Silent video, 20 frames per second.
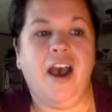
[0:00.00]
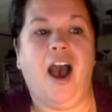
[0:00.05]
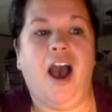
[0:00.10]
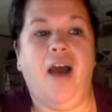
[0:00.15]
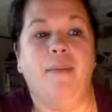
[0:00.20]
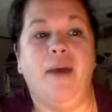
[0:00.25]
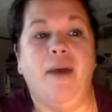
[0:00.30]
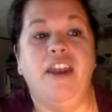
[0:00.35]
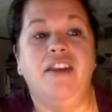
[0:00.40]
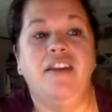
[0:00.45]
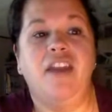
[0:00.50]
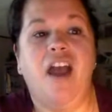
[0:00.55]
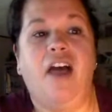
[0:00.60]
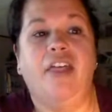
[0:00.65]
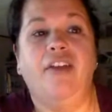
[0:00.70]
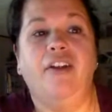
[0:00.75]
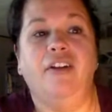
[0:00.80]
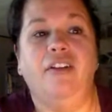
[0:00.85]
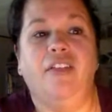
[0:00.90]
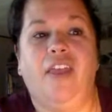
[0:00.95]

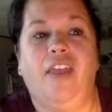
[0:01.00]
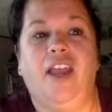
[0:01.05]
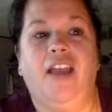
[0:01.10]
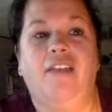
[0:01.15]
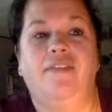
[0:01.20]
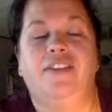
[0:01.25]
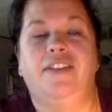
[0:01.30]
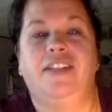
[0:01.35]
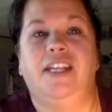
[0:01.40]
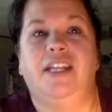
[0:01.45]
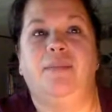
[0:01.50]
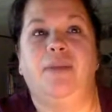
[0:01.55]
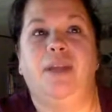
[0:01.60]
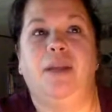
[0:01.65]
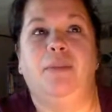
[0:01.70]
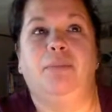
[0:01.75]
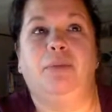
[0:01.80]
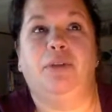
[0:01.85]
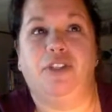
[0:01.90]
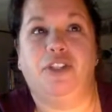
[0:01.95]
Another thing I've seen
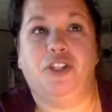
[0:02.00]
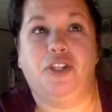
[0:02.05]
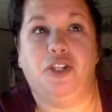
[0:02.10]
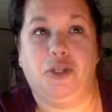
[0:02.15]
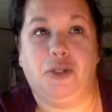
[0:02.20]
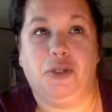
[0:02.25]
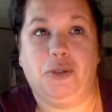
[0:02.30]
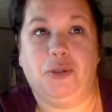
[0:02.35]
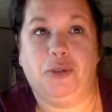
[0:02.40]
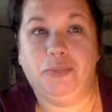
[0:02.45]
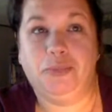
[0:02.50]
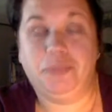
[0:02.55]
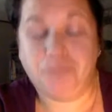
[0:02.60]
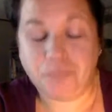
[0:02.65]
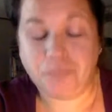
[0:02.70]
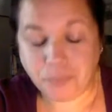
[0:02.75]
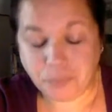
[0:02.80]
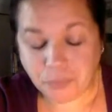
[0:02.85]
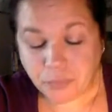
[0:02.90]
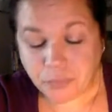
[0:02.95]
people do,
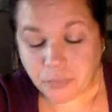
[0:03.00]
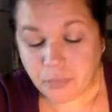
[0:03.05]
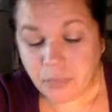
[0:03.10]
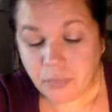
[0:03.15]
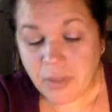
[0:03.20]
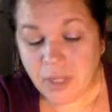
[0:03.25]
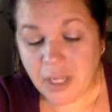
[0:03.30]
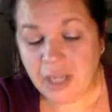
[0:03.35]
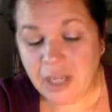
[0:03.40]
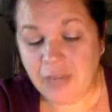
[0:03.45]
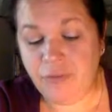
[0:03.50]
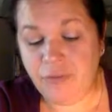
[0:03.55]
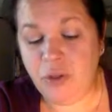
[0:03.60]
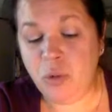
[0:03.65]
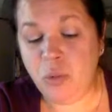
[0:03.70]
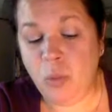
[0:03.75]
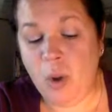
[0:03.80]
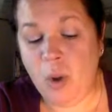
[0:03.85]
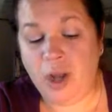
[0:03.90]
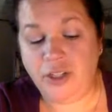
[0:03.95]
if you
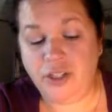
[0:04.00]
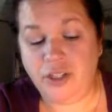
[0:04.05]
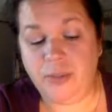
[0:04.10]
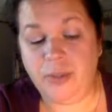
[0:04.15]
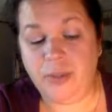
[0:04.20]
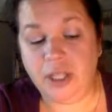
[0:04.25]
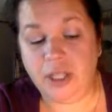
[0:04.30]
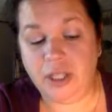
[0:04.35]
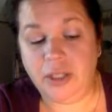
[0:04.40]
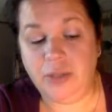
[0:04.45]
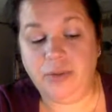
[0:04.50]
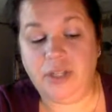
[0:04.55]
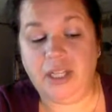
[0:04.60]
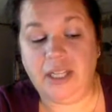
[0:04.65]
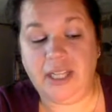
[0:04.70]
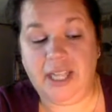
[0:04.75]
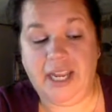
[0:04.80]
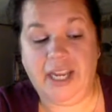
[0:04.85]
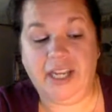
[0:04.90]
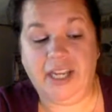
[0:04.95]
want to include the
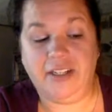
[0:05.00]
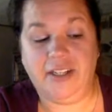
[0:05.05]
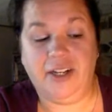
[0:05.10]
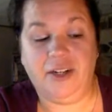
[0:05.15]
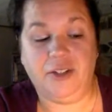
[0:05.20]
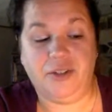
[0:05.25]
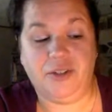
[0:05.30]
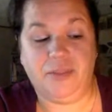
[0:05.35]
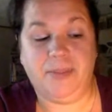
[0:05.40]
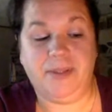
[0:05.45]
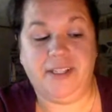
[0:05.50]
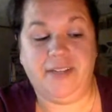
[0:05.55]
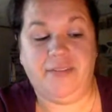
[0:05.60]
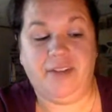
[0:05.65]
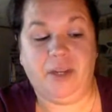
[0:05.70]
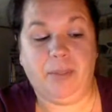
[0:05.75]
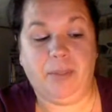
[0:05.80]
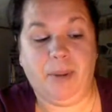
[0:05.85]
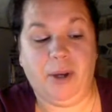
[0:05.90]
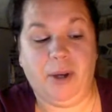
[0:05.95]
link to your
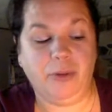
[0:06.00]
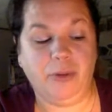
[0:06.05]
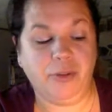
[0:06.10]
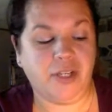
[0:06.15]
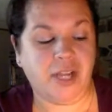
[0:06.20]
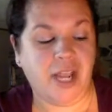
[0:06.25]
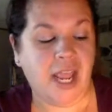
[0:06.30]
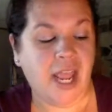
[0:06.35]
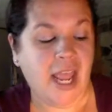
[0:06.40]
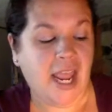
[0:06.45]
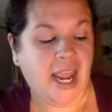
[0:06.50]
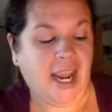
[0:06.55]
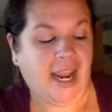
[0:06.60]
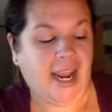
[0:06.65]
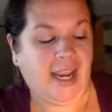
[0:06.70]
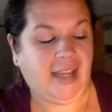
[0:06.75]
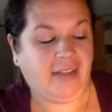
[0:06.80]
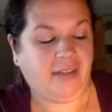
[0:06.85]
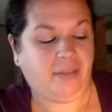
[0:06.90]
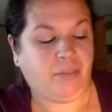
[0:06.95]
specific post,
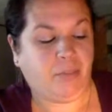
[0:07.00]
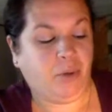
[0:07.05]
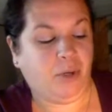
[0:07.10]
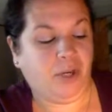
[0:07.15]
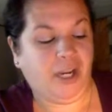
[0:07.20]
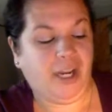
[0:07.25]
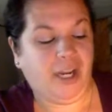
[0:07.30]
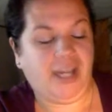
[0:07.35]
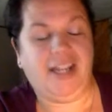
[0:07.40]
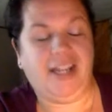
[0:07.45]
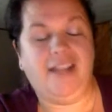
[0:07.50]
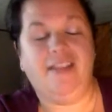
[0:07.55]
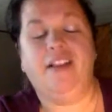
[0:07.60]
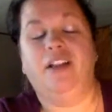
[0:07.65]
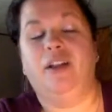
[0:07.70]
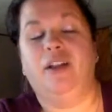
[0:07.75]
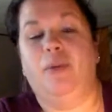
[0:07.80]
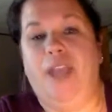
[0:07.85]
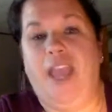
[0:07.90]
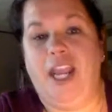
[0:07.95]
is put it in the
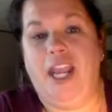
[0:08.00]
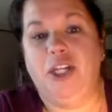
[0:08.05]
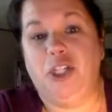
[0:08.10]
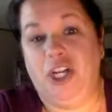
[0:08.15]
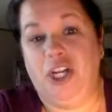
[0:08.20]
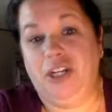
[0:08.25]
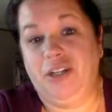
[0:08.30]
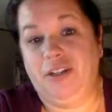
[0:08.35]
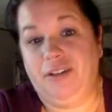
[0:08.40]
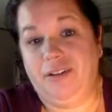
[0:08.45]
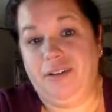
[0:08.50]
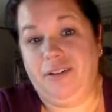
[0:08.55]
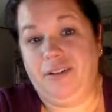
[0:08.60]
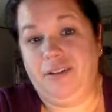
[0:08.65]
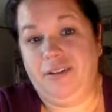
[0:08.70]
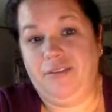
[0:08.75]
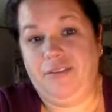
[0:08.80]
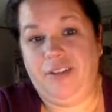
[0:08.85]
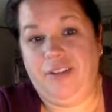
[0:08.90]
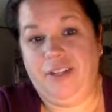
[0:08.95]
location
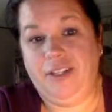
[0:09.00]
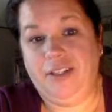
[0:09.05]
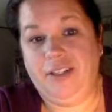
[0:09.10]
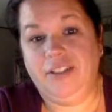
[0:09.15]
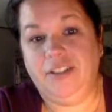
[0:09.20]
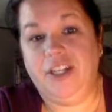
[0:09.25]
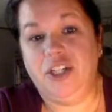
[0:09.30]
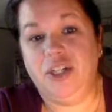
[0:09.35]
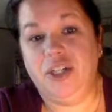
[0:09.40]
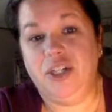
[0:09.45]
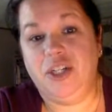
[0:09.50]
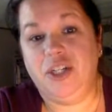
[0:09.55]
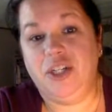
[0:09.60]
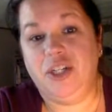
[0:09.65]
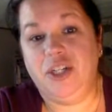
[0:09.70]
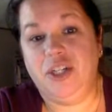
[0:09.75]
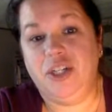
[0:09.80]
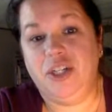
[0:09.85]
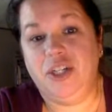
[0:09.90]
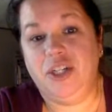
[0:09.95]
field, because you can
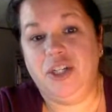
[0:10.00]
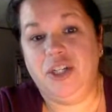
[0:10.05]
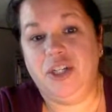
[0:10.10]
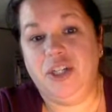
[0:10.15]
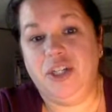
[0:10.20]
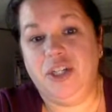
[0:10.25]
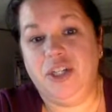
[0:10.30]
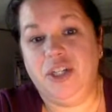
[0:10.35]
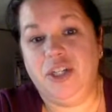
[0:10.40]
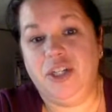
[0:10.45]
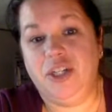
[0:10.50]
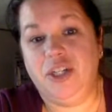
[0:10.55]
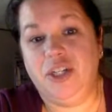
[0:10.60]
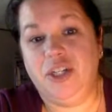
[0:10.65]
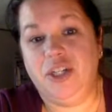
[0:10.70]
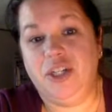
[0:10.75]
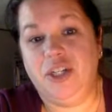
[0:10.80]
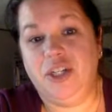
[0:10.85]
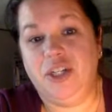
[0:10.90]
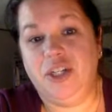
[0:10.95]
update that right in the
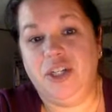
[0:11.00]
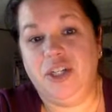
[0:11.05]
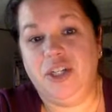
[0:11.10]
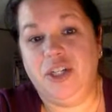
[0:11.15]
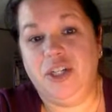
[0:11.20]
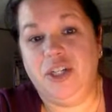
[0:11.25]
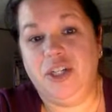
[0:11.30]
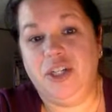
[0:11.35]
field.